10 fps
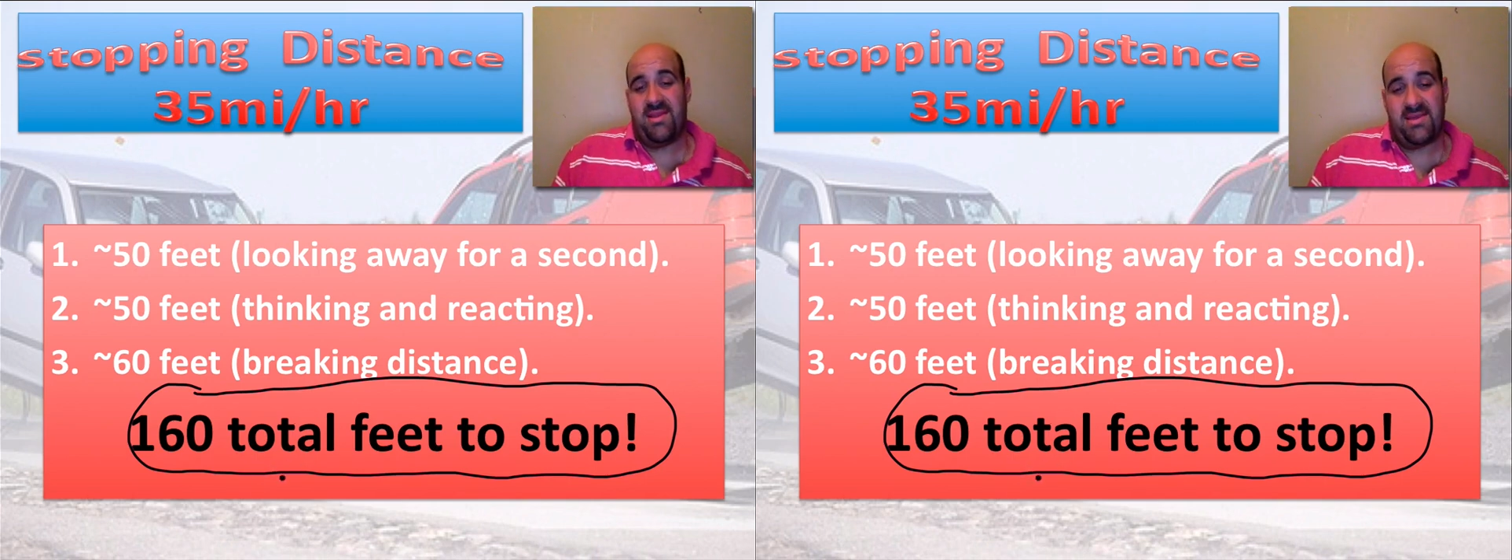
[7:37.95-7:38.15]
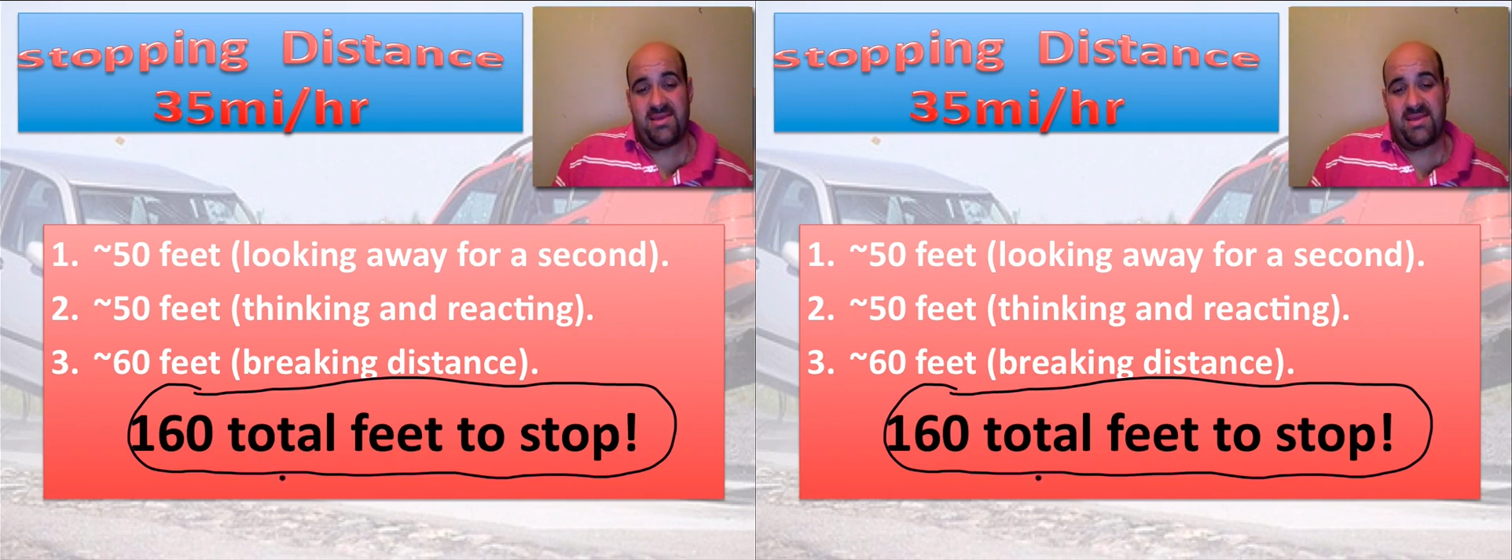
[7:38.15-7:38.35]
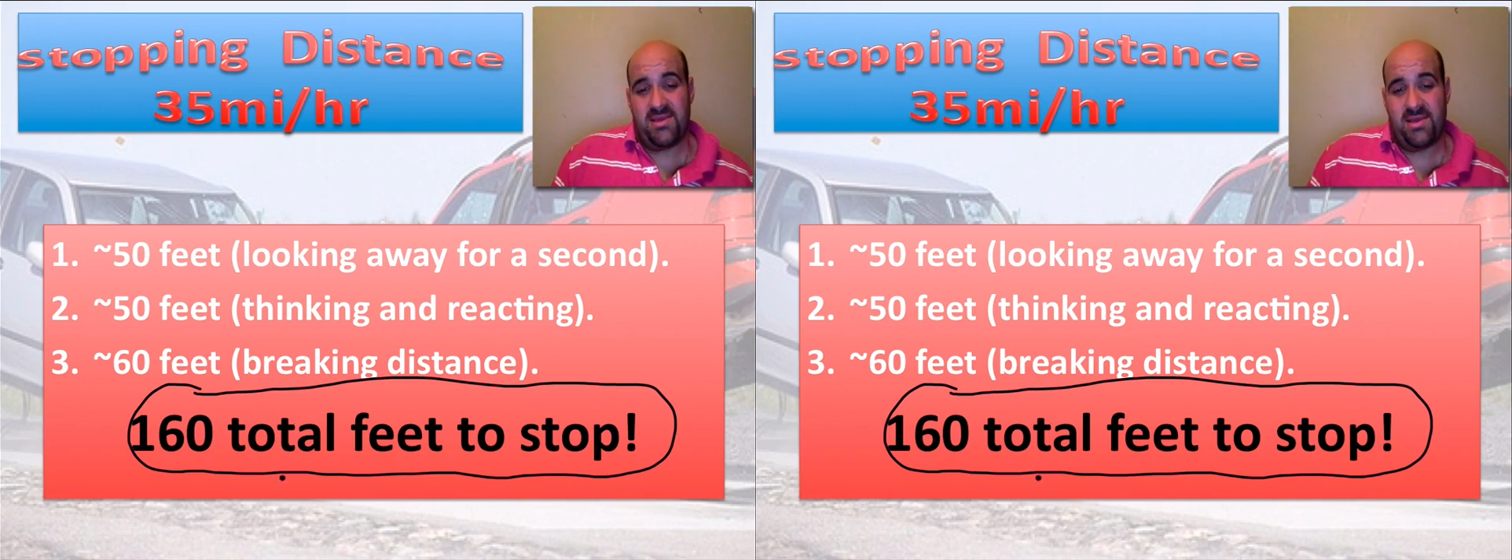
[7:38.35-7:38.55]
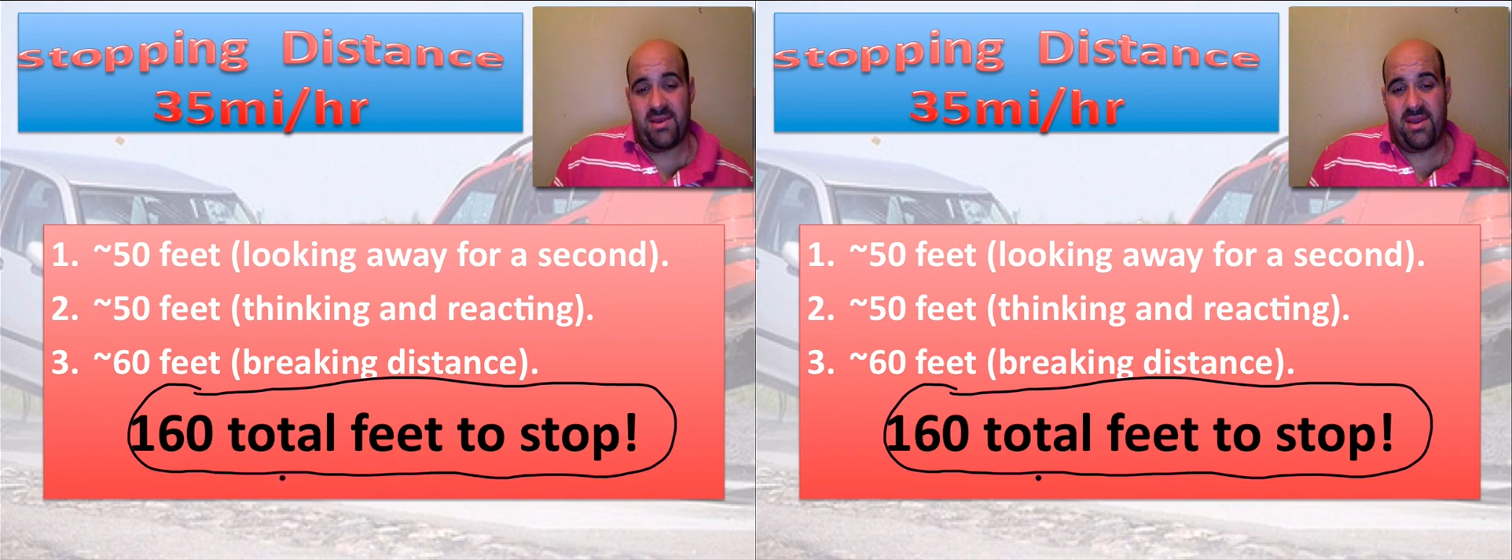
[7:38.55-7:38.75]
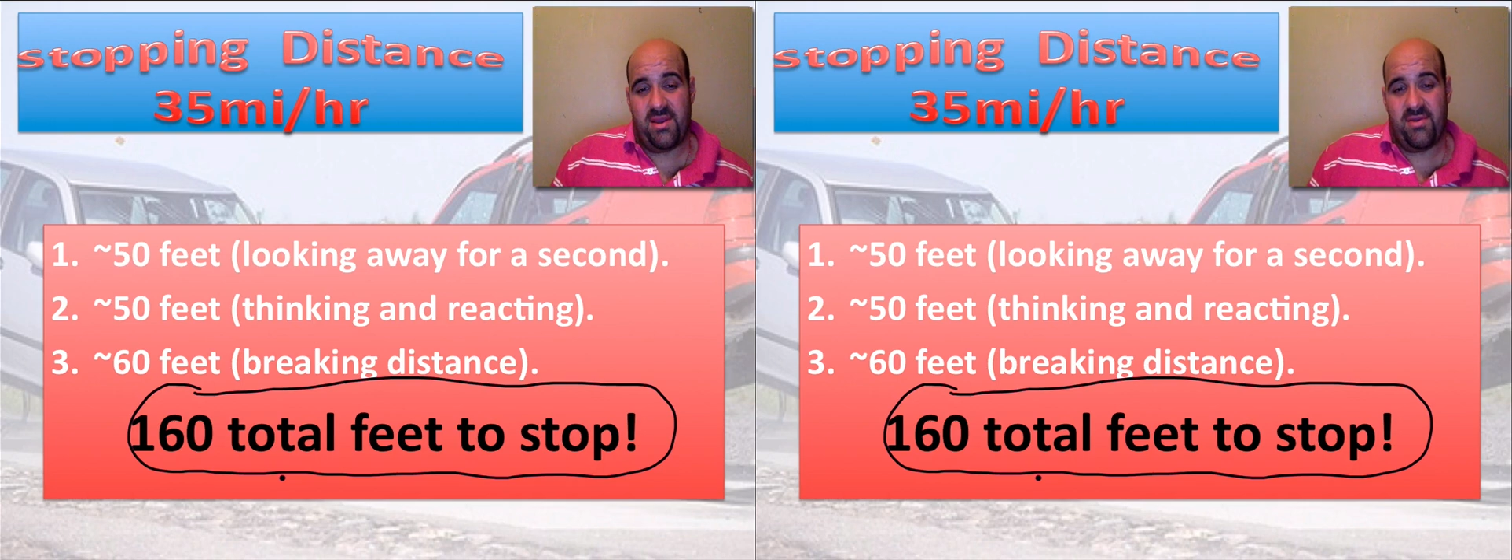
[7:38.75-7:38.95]
distance is going
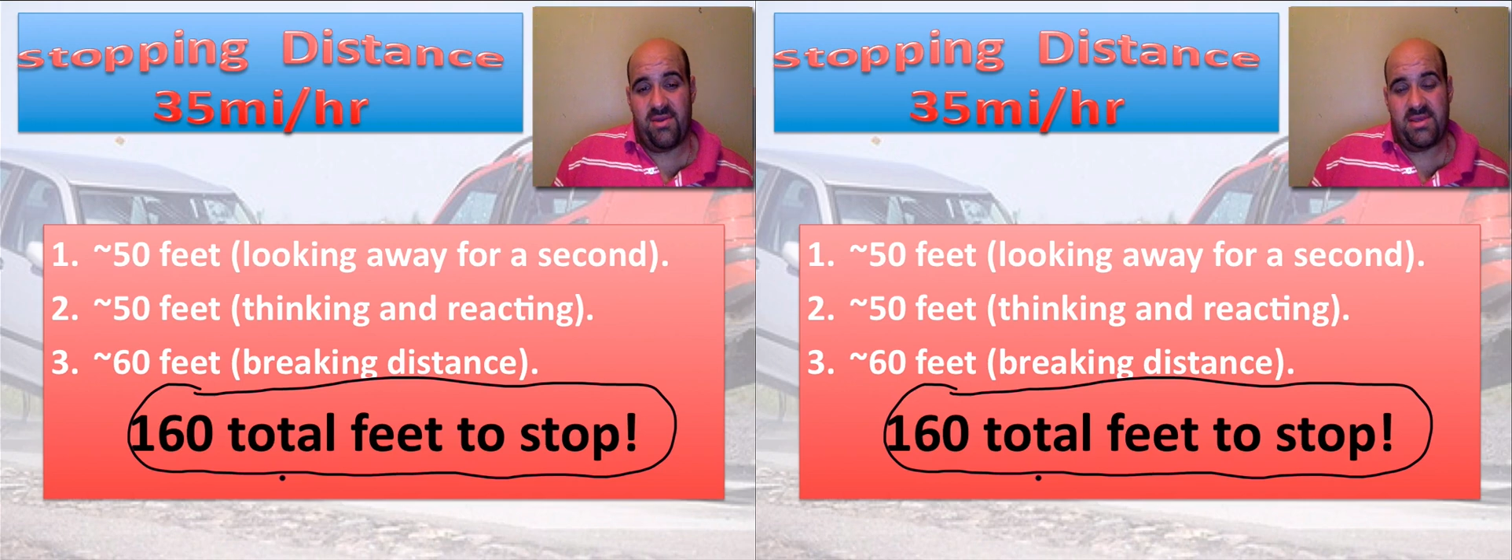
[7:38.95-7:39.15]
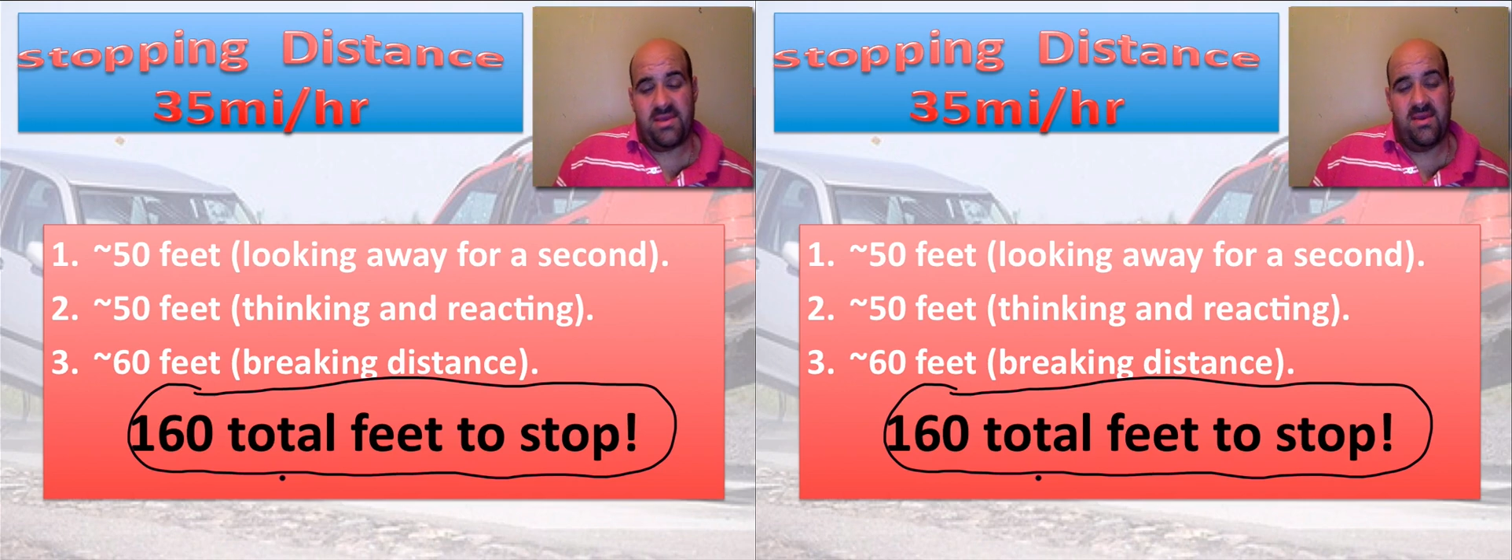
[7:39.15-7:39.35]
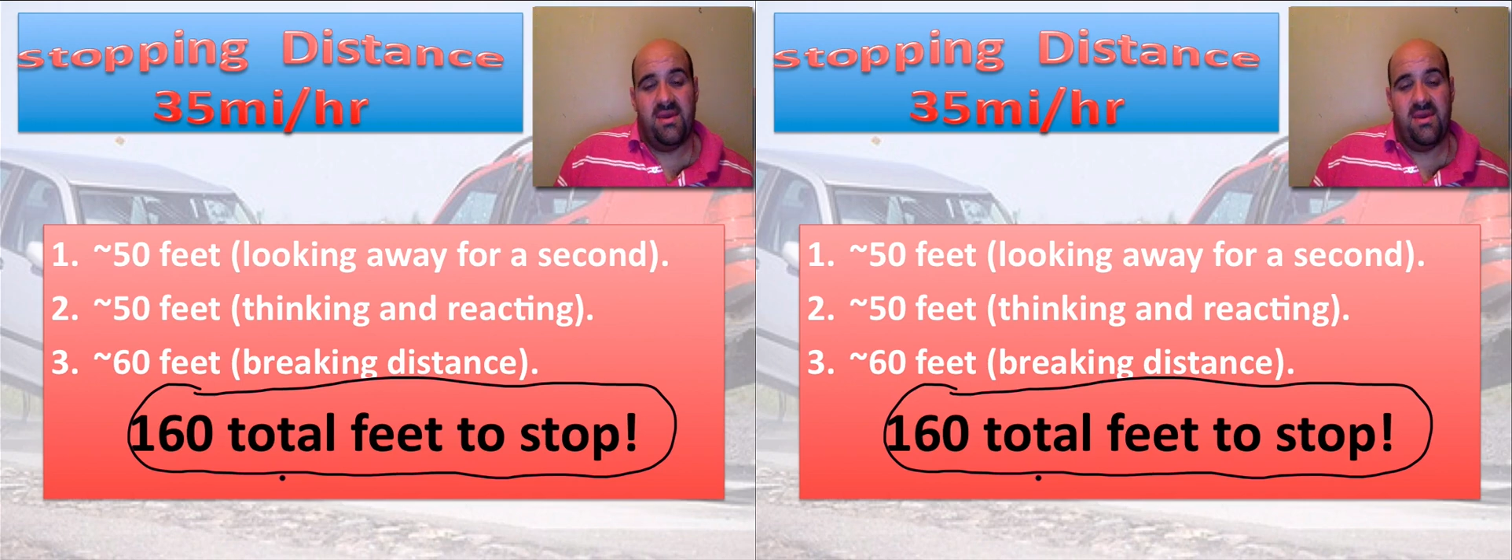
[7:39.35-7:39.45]
to increase.